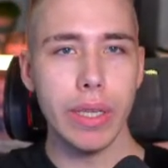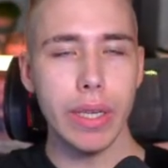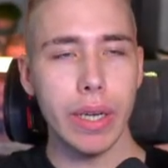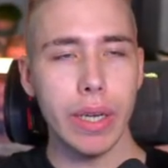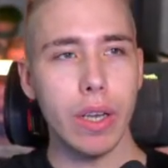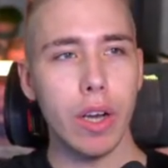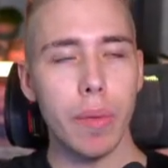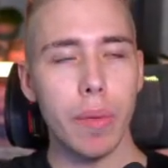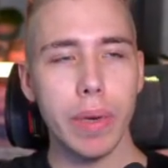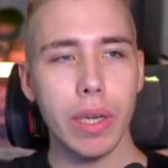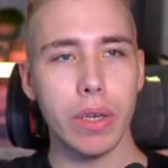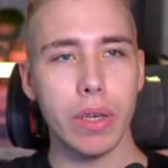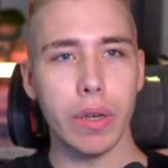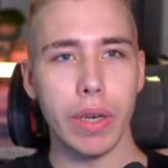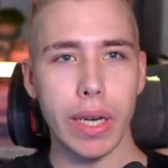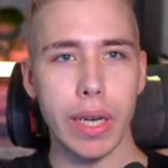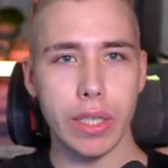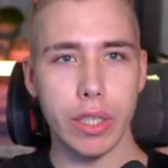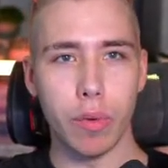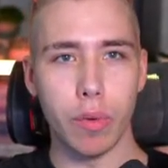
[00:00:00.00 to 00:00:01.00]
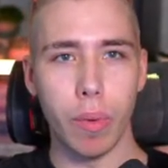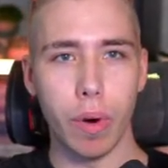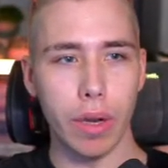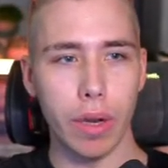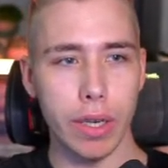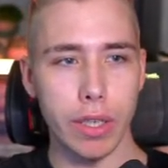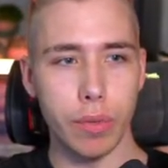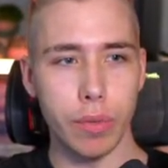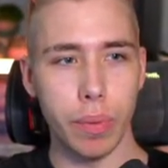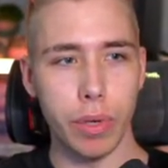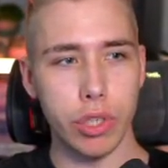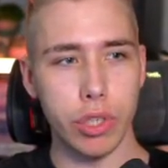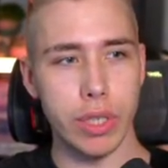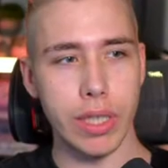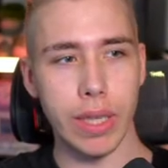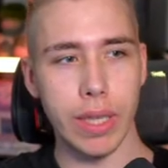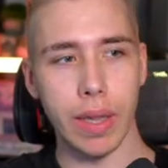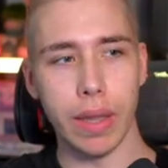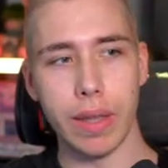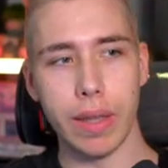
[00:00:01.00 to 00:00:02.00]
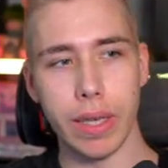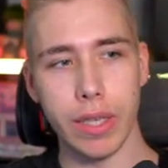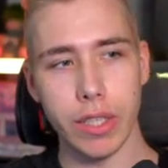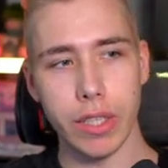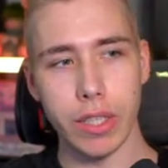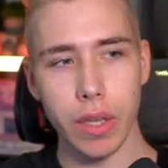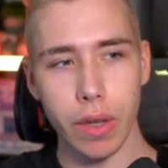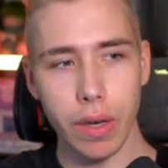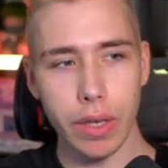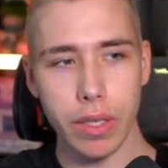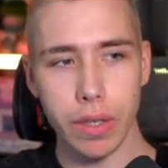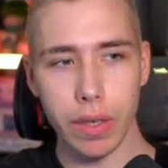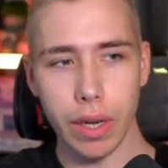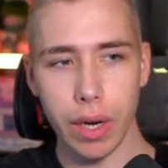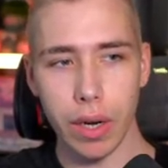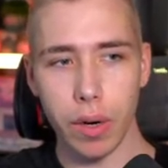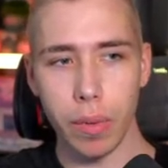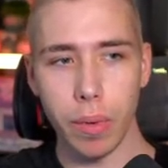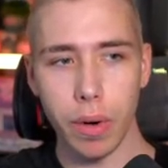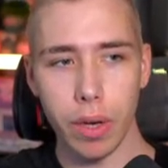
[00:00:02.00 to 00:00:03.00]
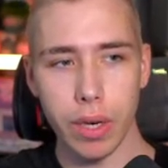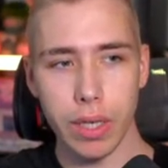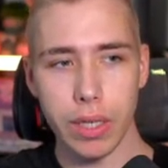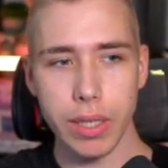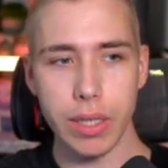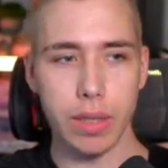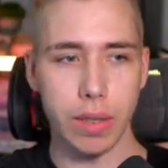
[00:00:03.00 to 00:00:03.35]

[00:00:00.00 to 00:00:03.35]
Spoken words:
you can already connect your wallet, which is either the Solid.io wallet